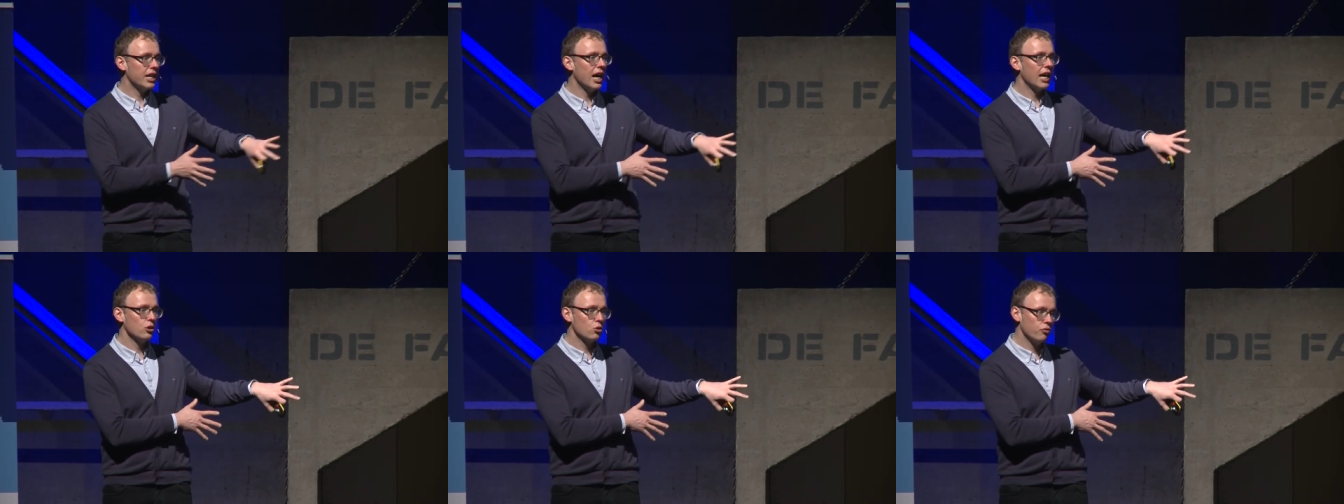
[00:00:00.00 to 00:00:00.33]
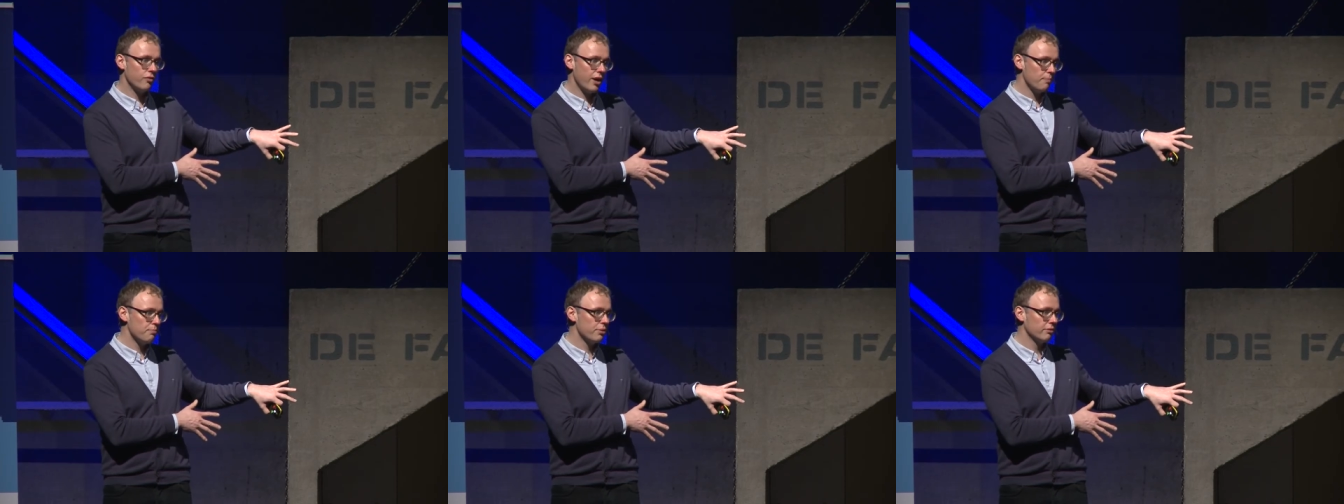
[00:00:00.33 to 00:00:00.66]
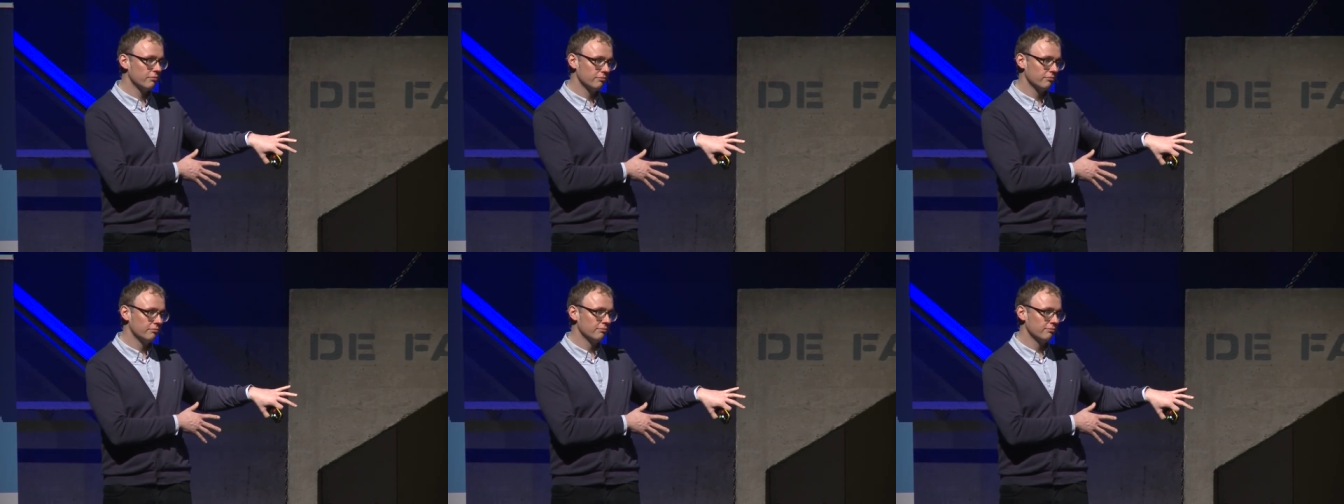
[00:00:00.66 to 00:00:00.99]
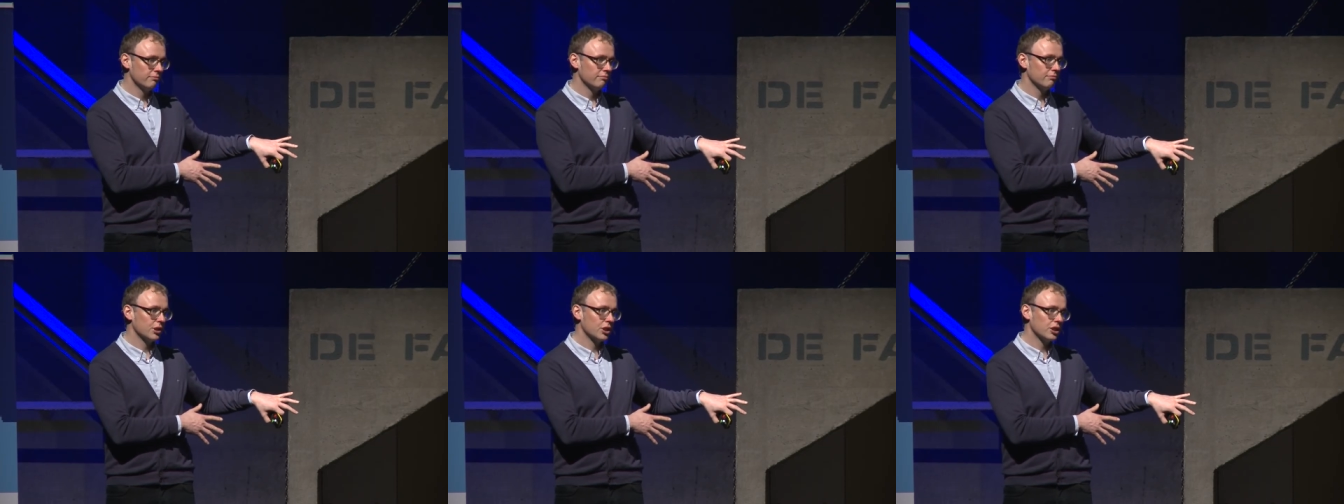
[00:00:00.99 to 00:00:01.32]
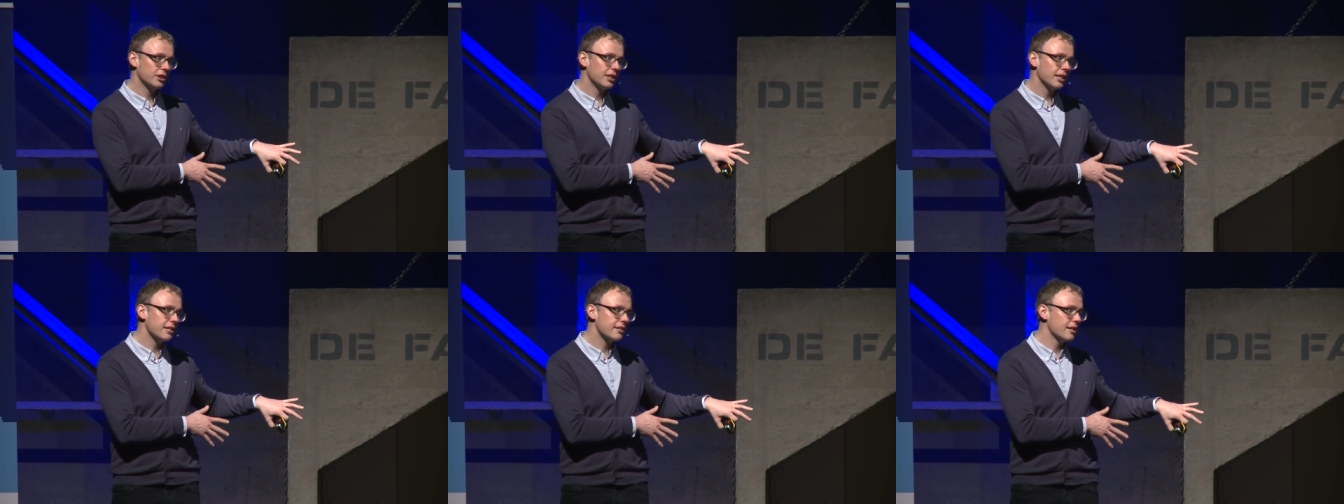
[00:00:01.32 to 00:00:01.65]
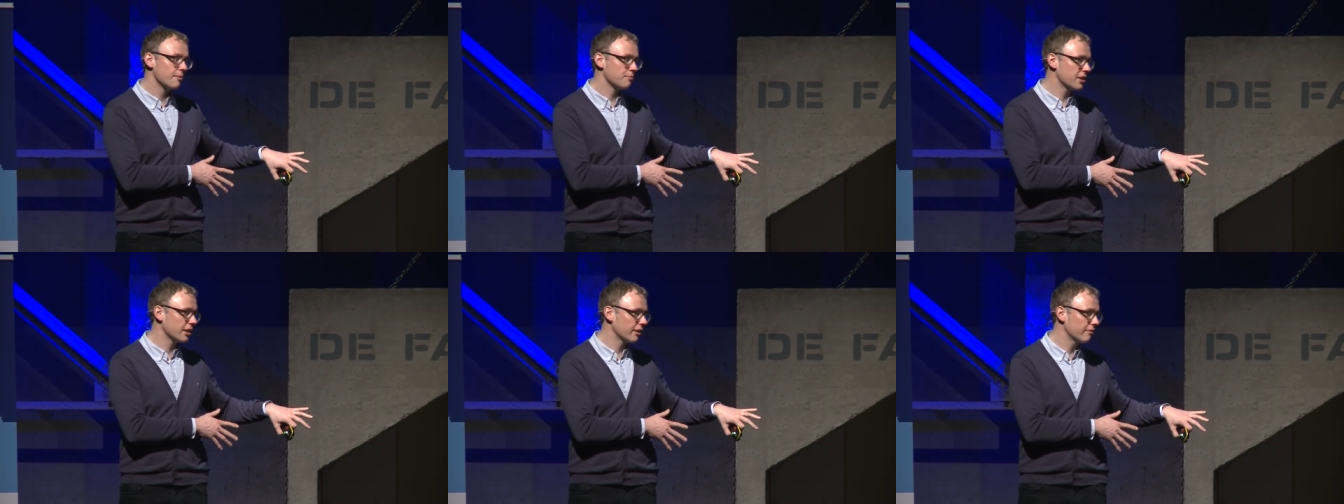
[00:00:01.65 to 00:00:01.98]
can't do web, because that is
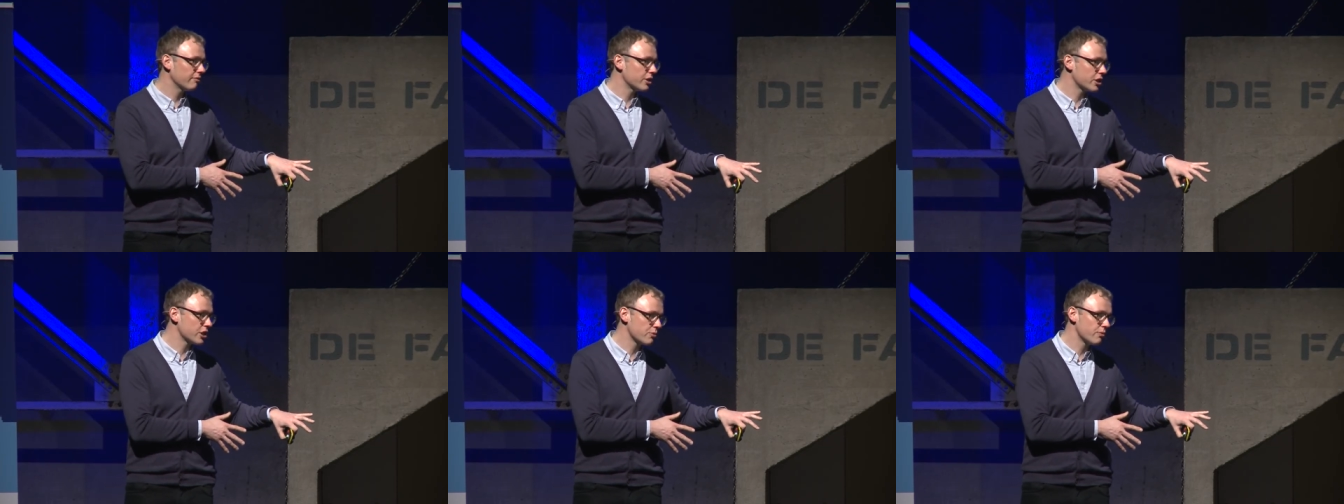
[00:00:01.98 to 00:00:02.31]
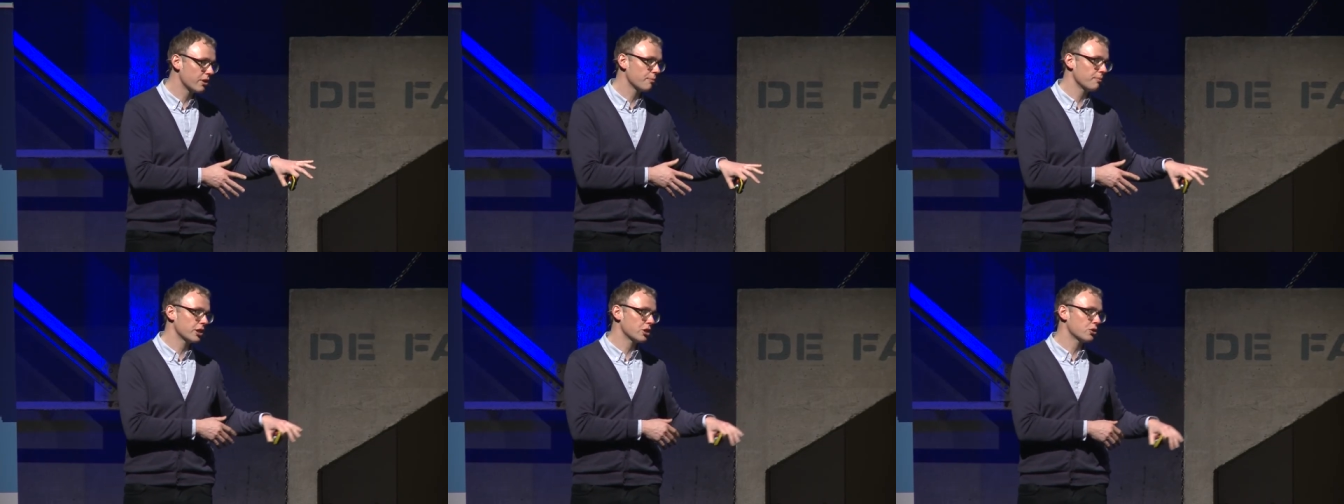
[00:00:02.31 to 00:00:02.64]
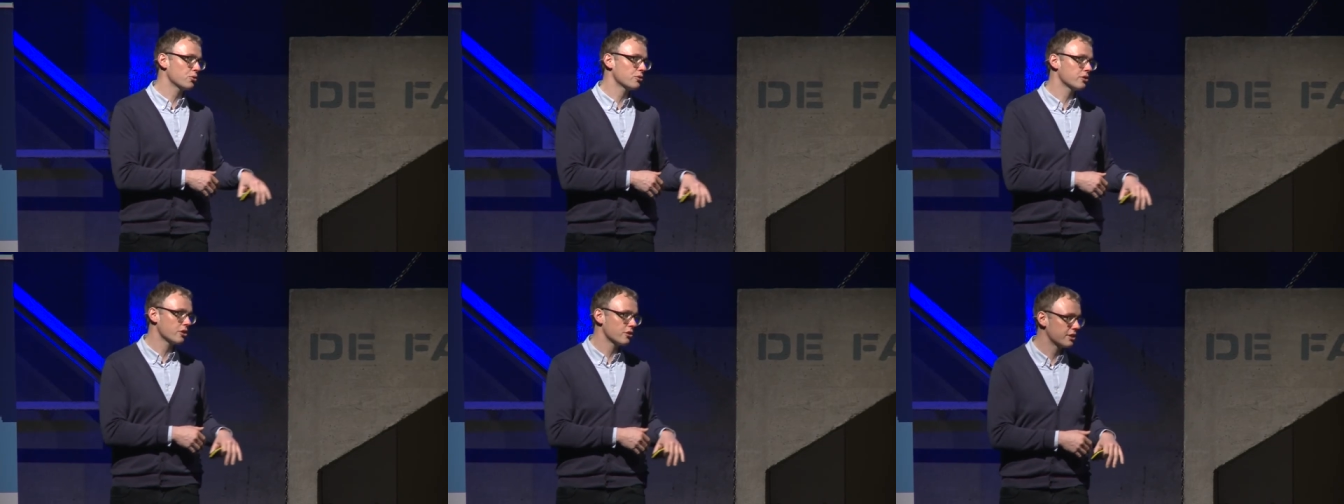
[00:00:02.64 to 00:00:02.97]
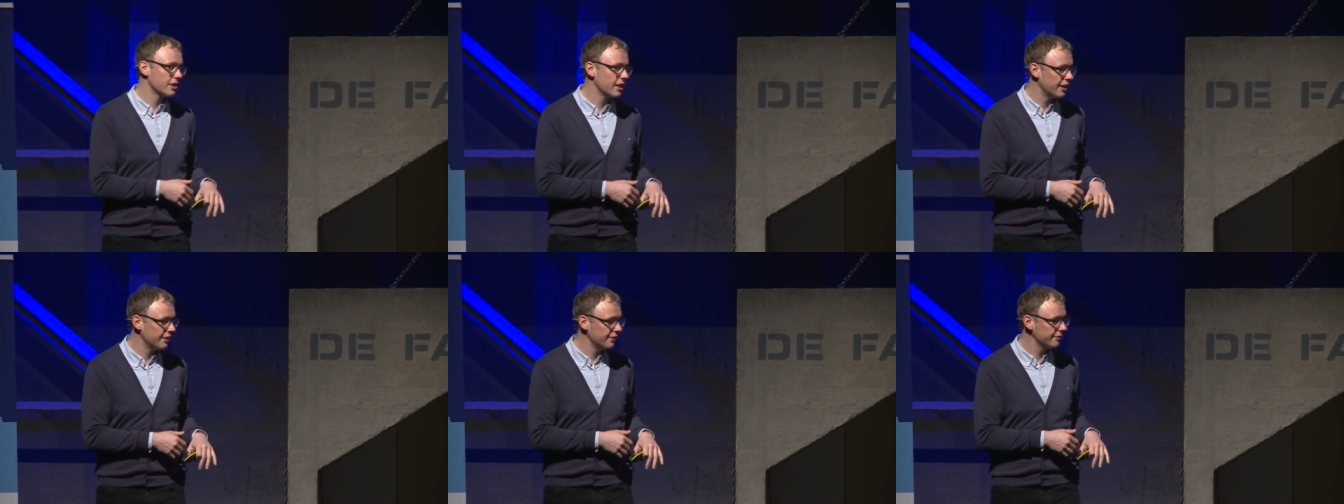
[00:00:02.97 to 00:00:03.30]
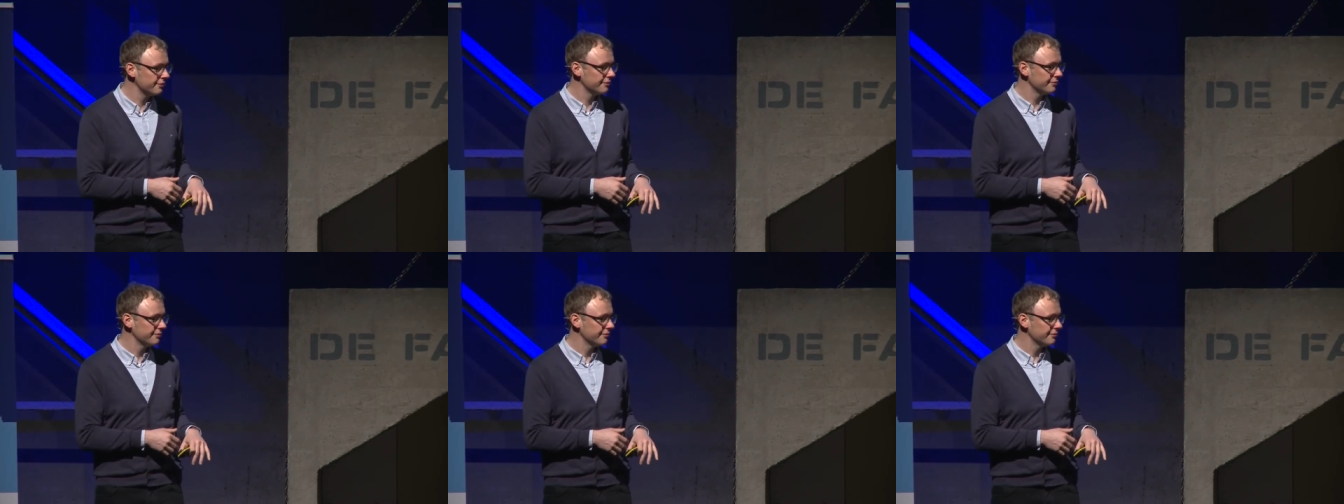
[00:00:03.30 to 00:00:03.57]
something which is very much 2010.